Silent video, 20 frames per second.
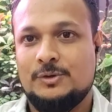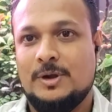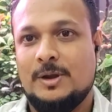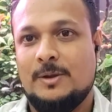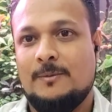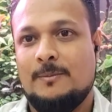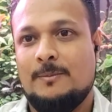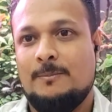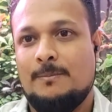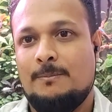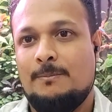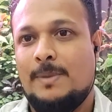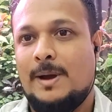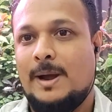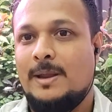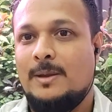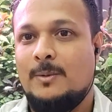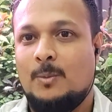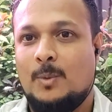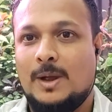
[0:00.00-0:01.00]
should I
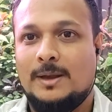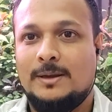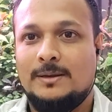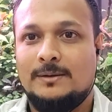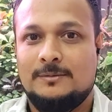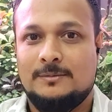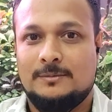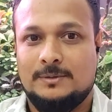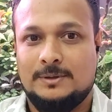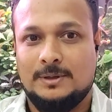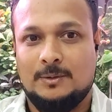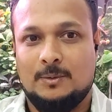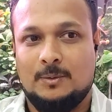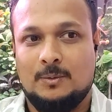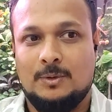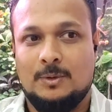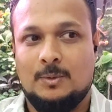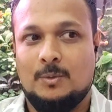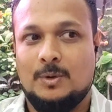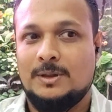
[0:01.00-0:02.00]
buy once,
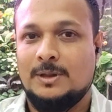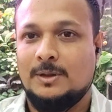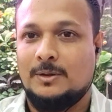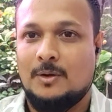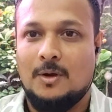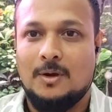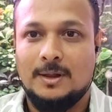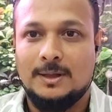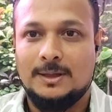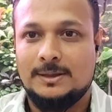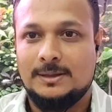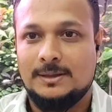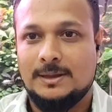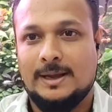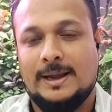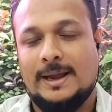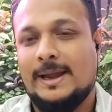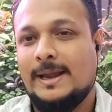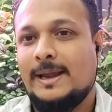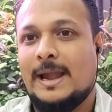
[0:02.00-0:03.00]
what's it cost?
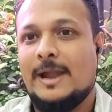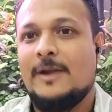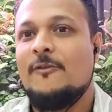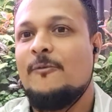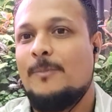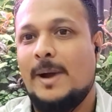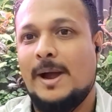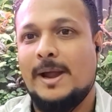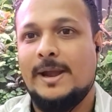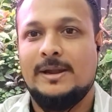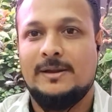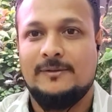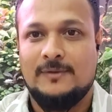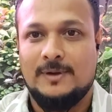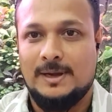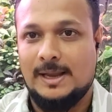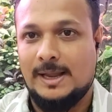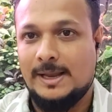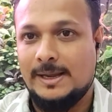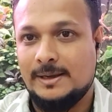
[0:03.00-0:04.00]
I kind of buy it
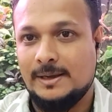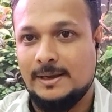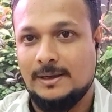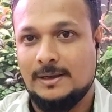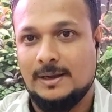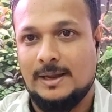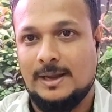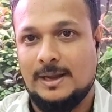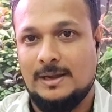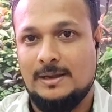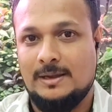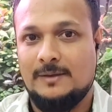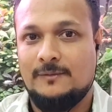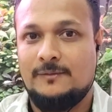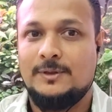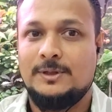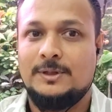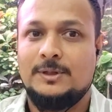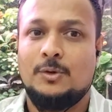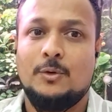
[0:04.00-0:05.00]
if I like it. And
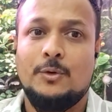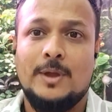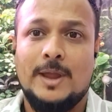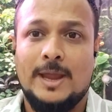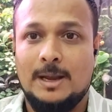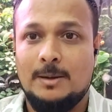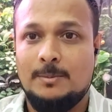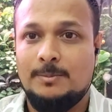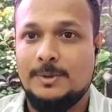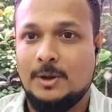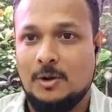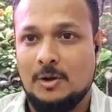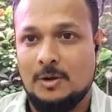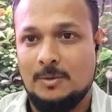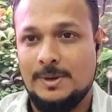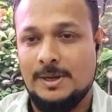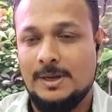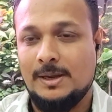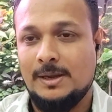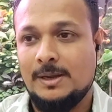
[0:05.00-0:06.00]
if it's going to help the
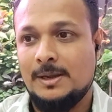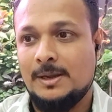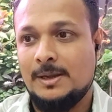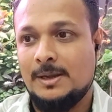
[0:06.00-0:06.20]
hobby,